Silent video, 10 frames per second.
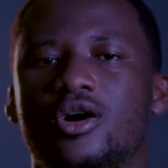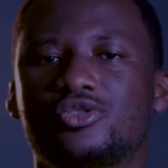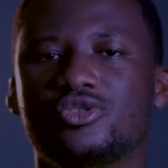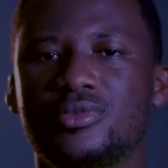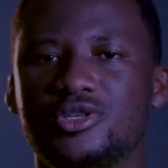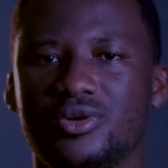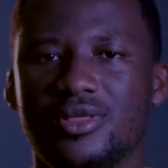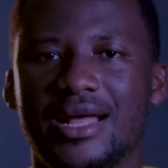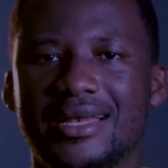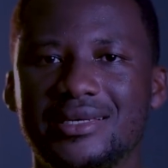Also, make
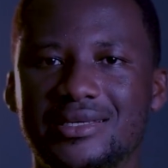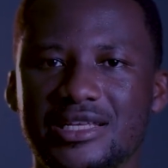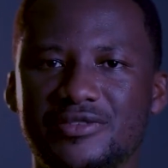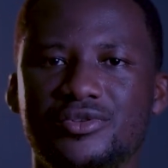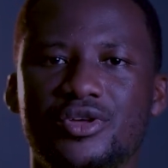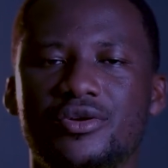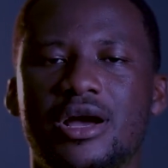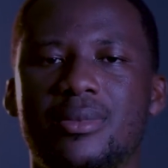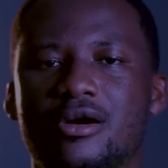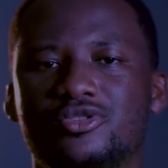sure that this video you
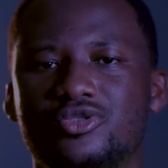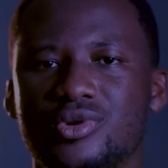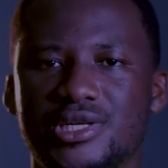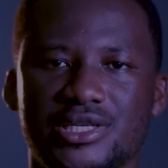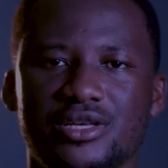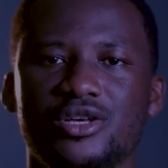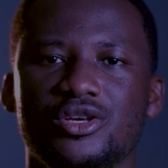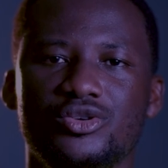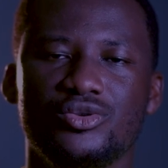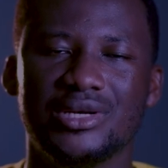are about to watch,
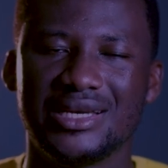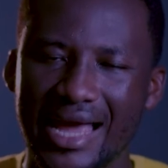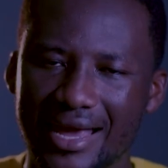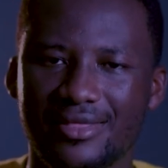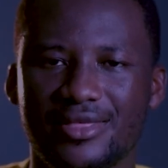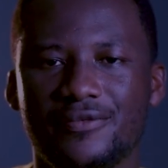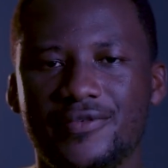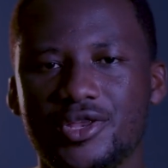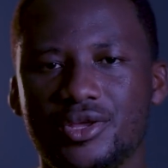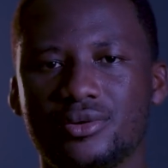you like the
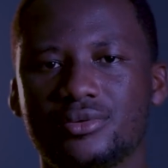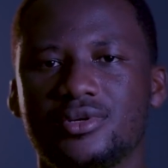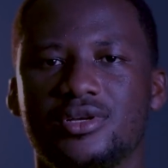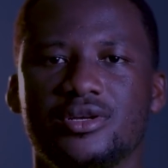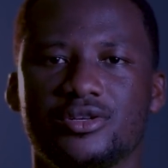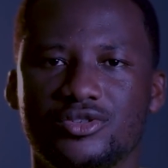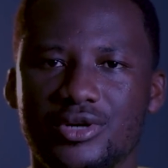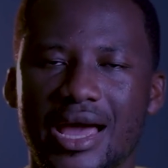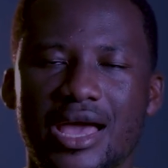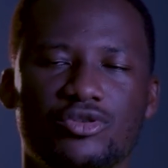video,
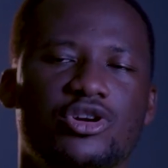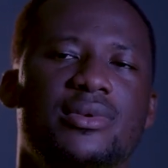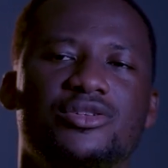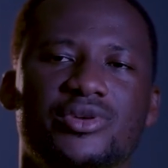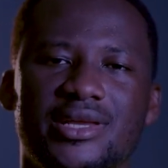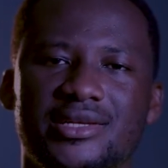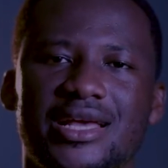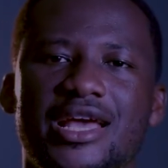try and comment on it.